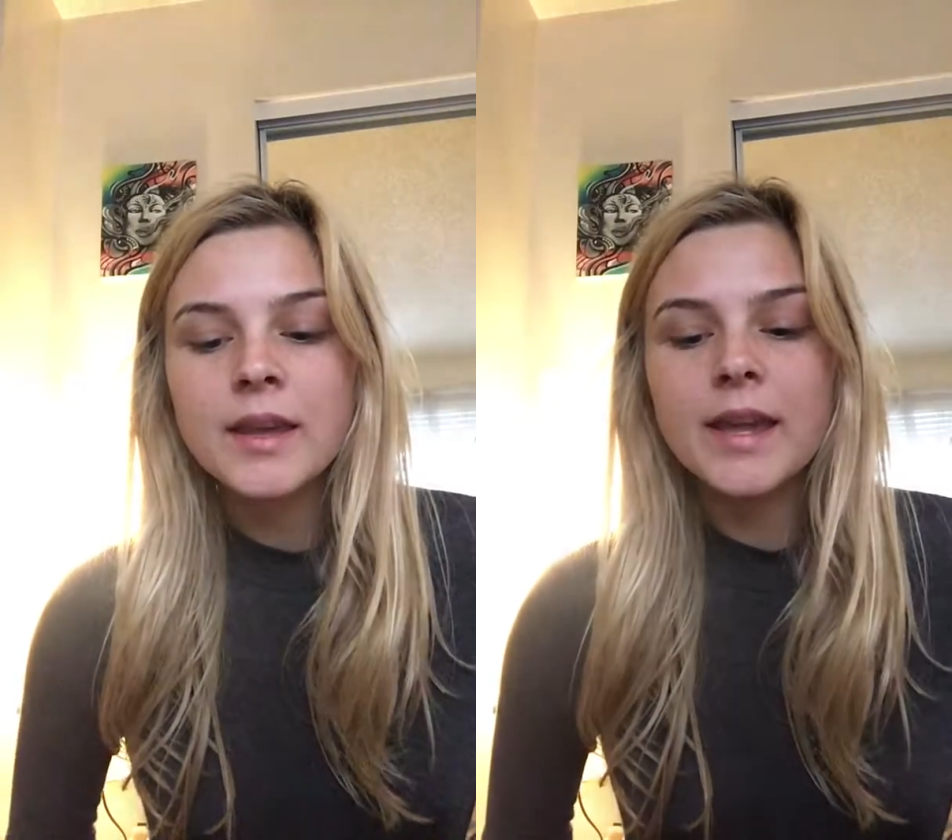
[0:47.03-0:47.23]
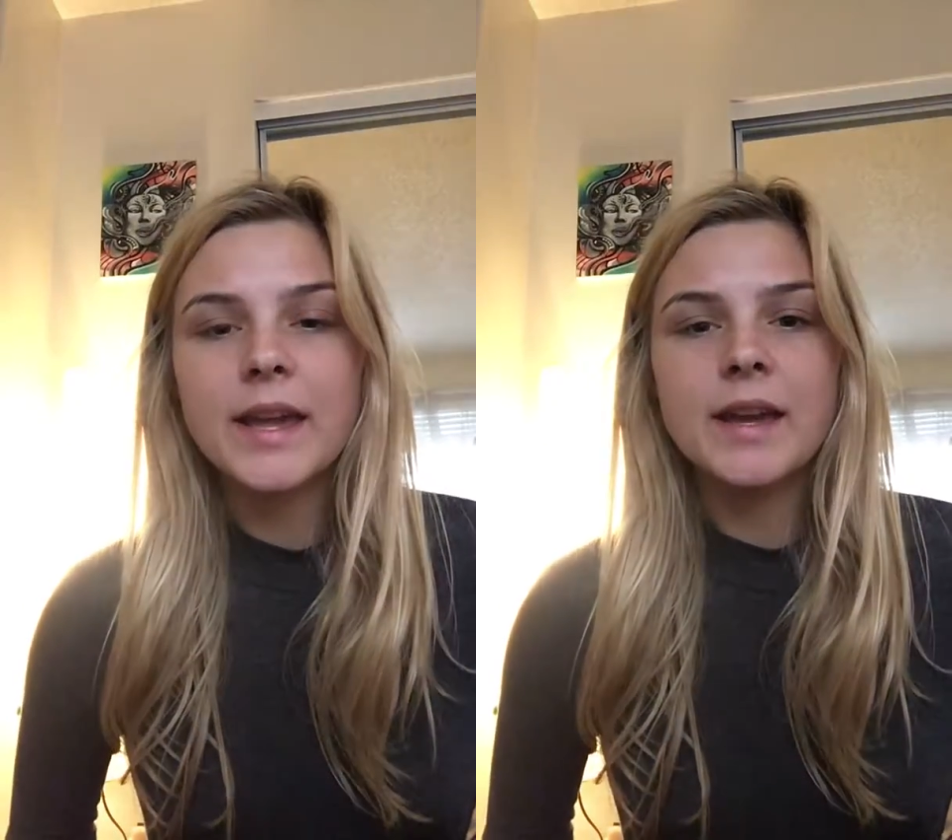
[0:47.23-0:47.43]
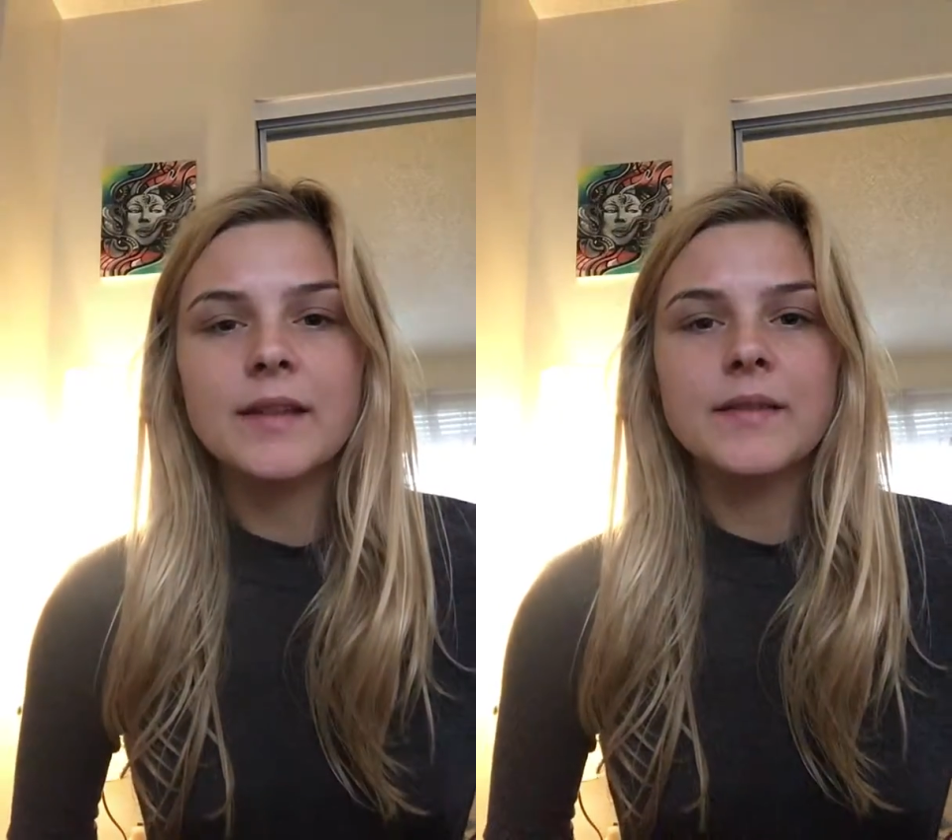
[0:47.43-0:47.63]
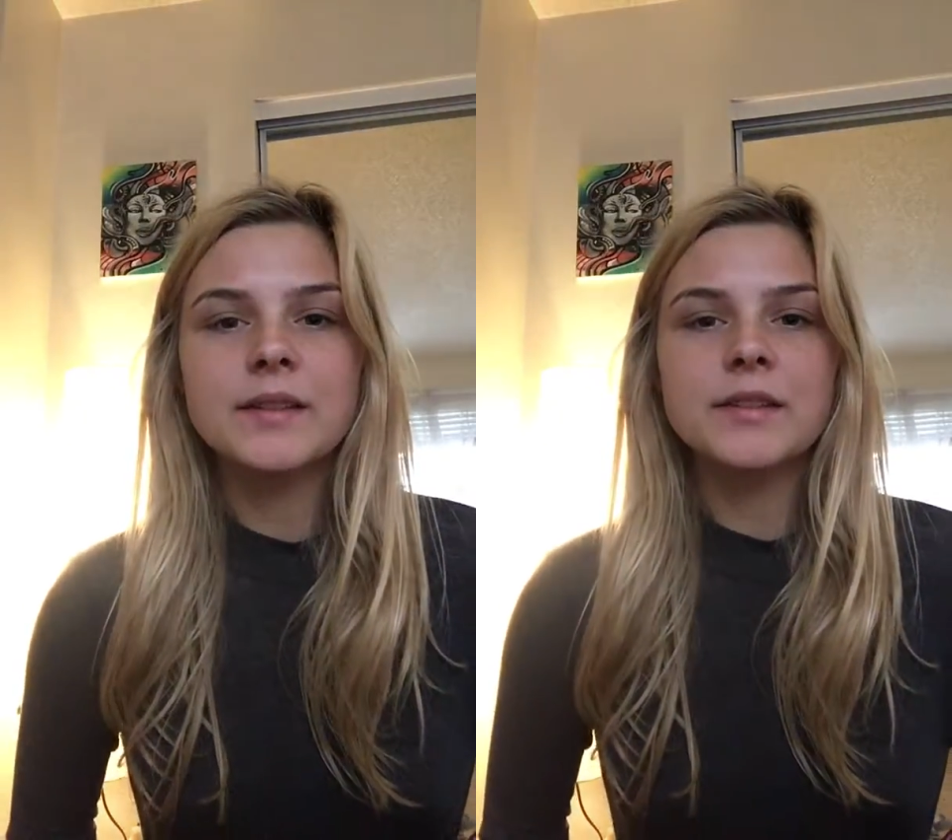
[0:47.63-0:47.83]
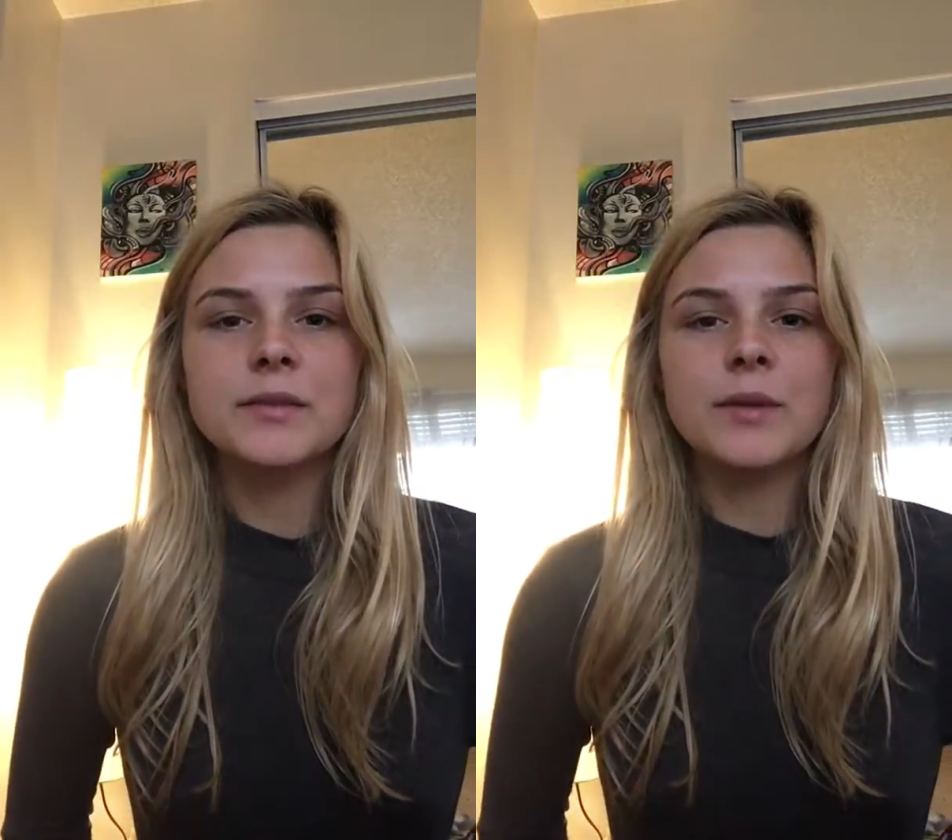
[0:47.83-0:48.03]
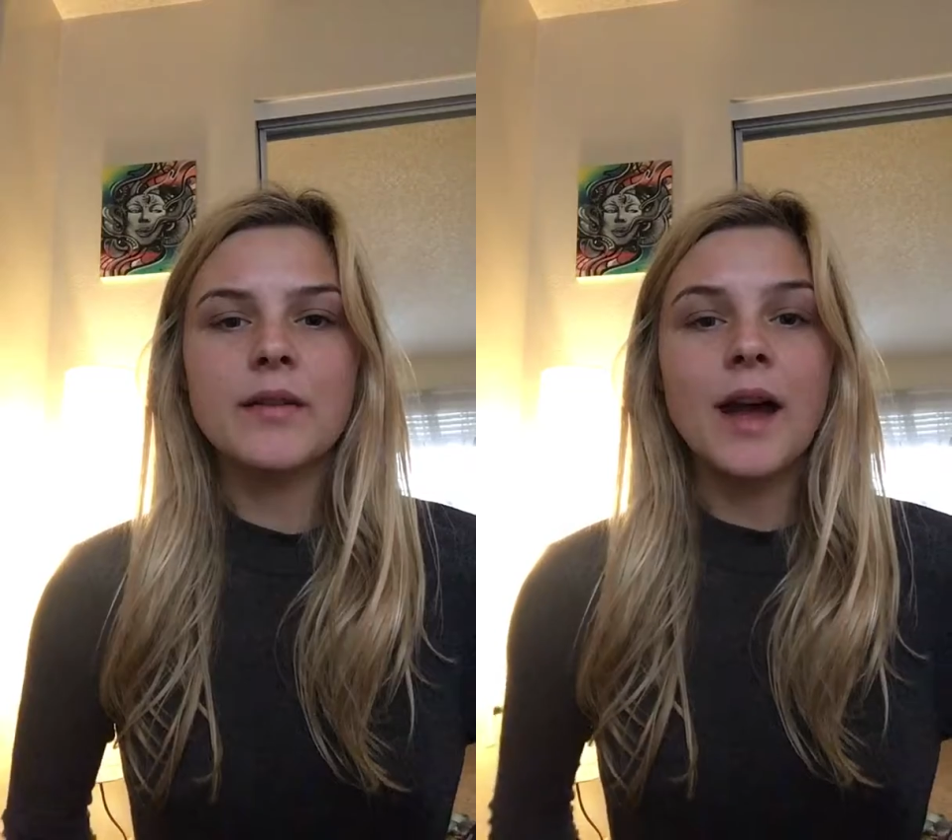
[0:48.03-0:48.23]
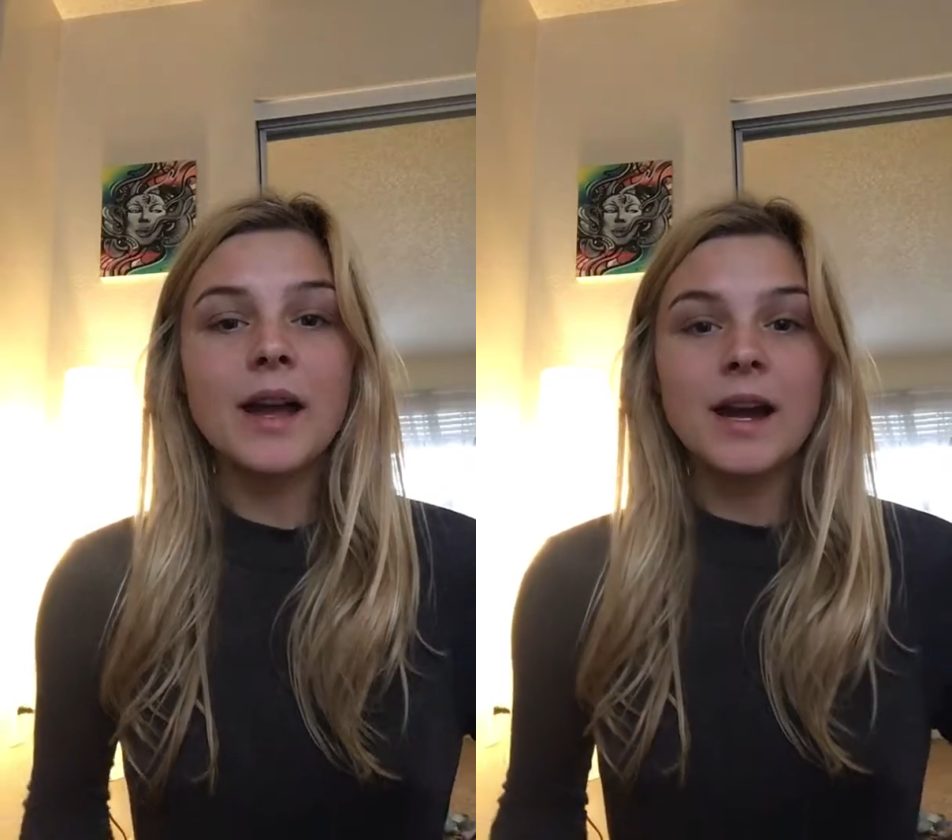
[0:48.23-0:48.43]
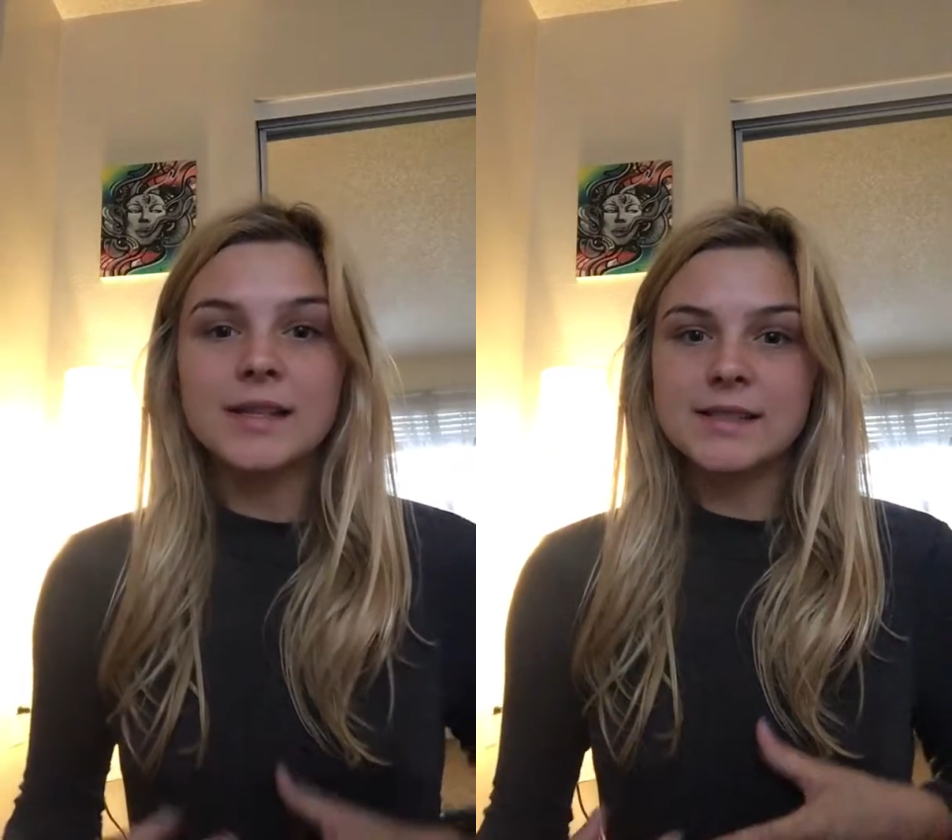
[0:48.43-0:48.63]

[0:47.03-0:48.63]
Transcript: And this is where that gut